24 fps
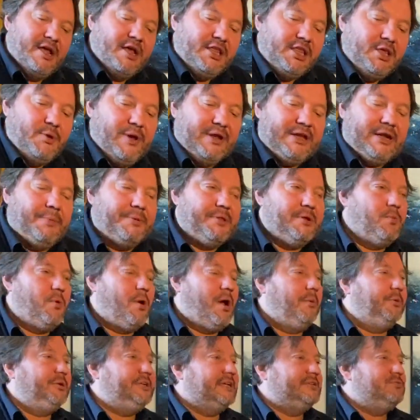you end up with a
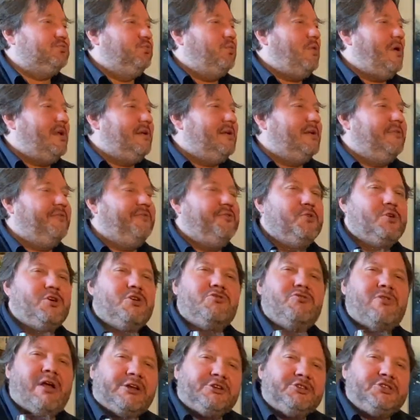wine which has wonderful
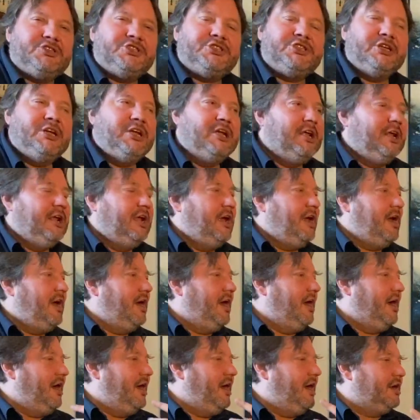crunch.
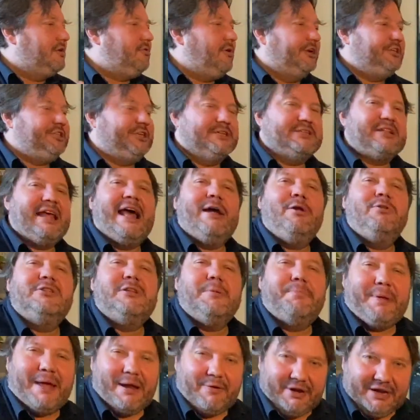Crunchiest
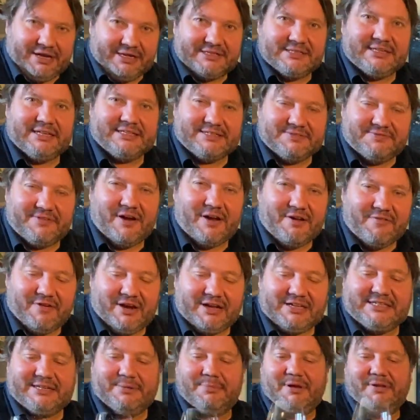elderberries is a very,
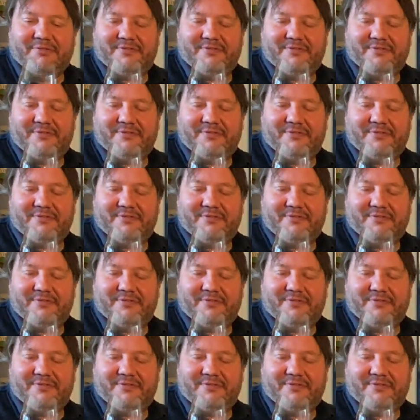very similar